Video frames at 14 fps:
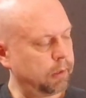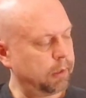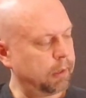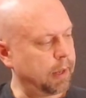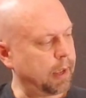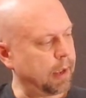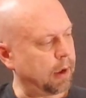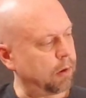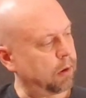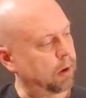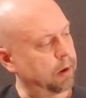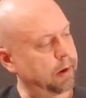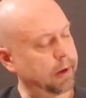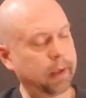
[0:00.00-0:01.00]
now
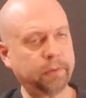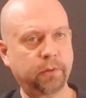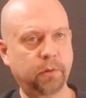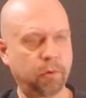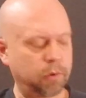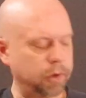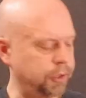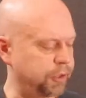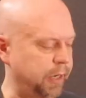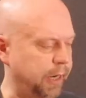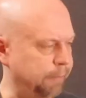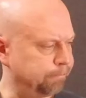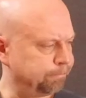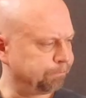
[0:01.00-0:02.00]
our next chord
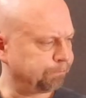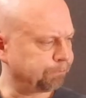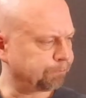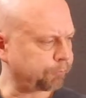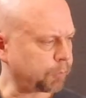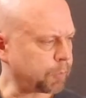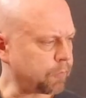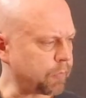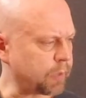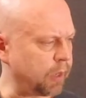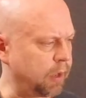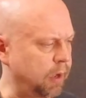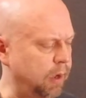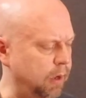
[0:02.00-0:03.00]
shape,
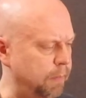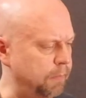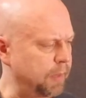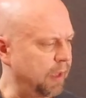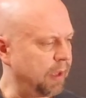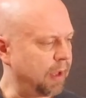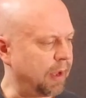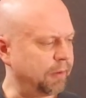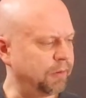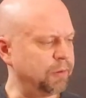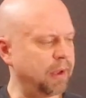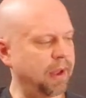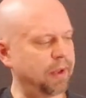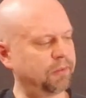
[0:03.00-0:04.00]
I
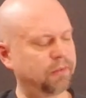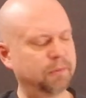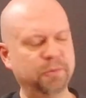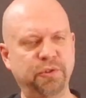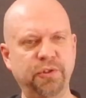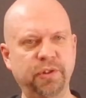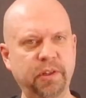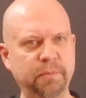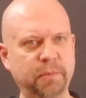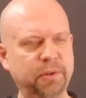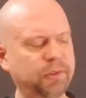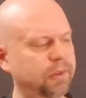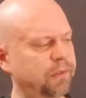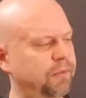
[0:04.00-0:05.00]
do have some sheet
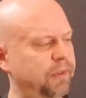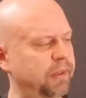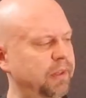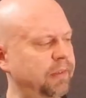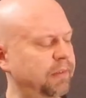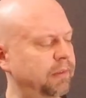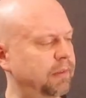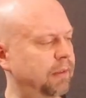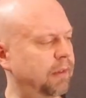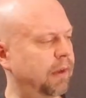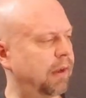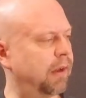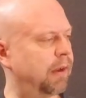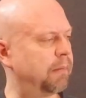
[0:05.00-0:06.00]
music for this,
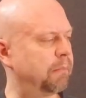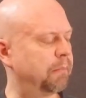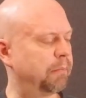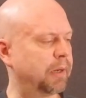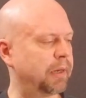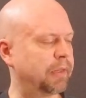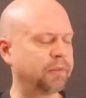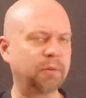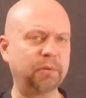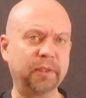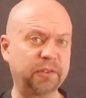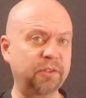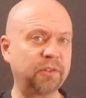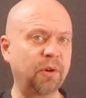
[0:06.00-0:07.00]
but it's
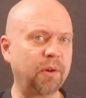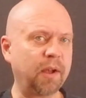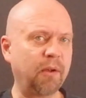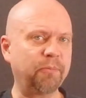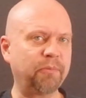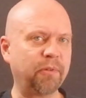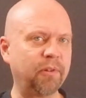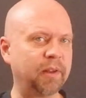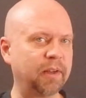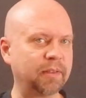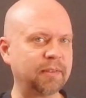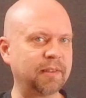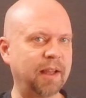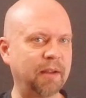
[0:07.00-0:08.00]
only so helpful, and
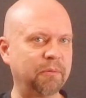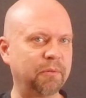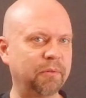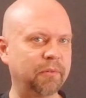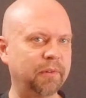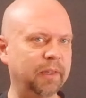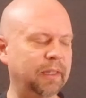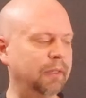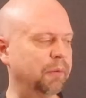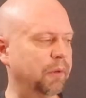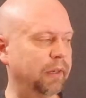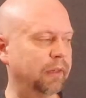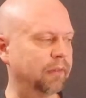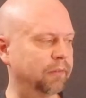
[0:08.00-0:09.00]
it's not really
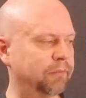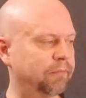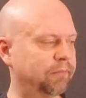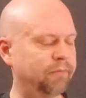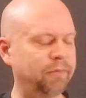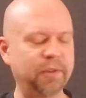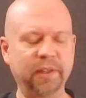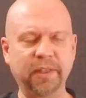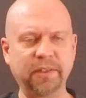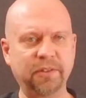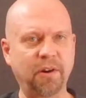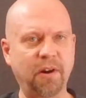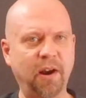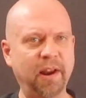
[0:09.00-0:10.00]
written for the
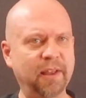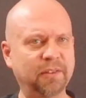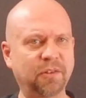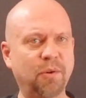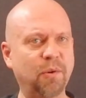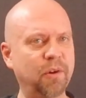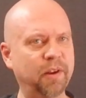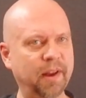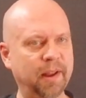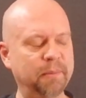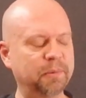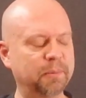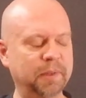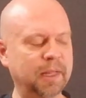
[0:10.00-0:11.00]
guitar. It has chord
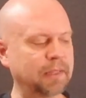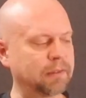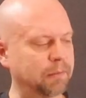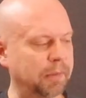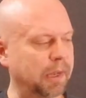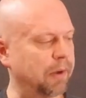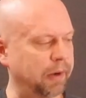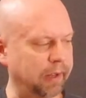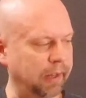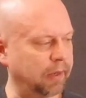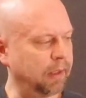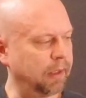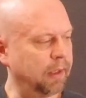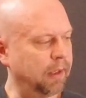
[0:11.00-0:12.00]
names, but that's about it.